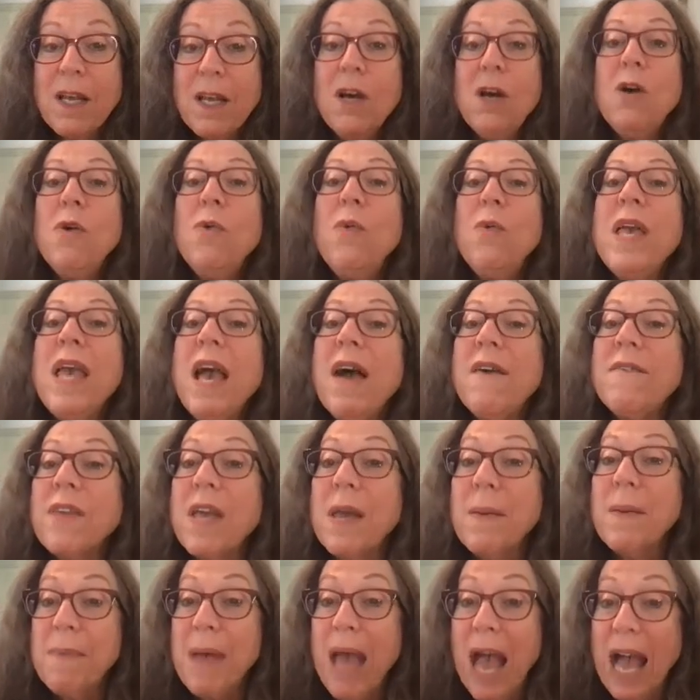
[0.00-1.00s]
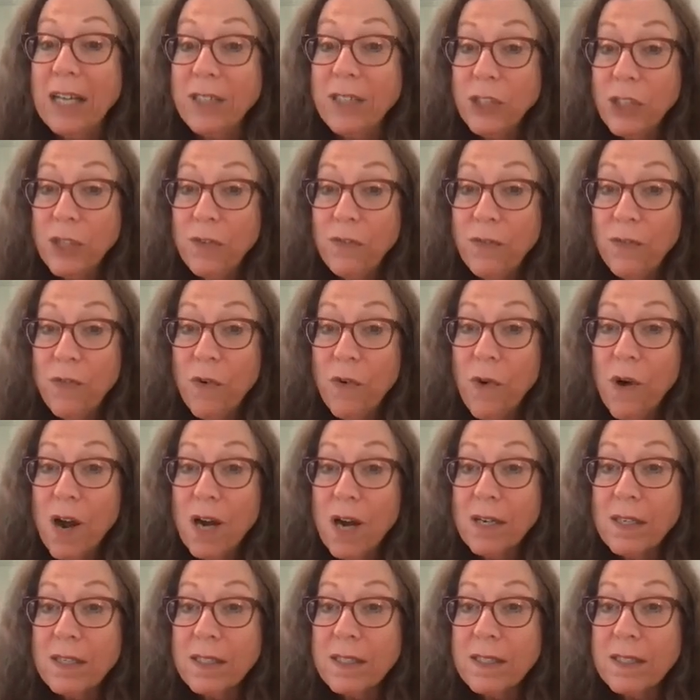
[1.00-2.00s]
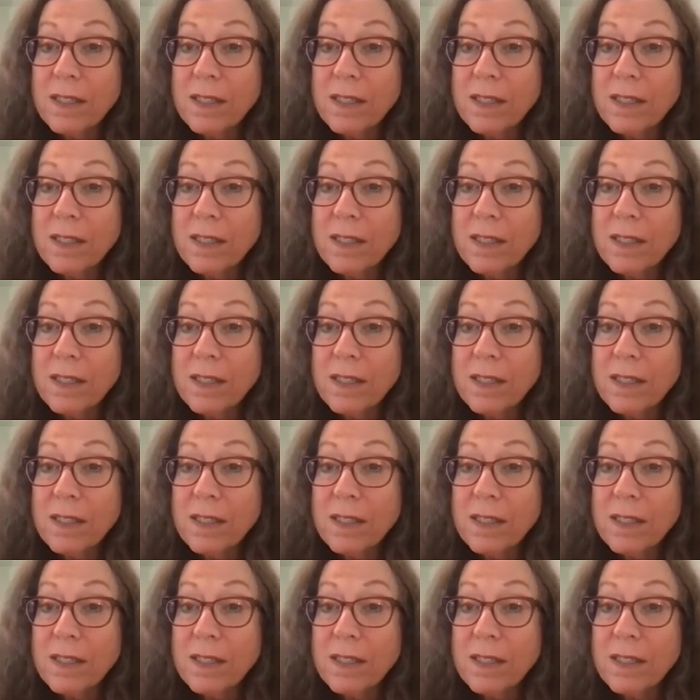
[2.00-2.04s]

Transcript: who we have compassion for.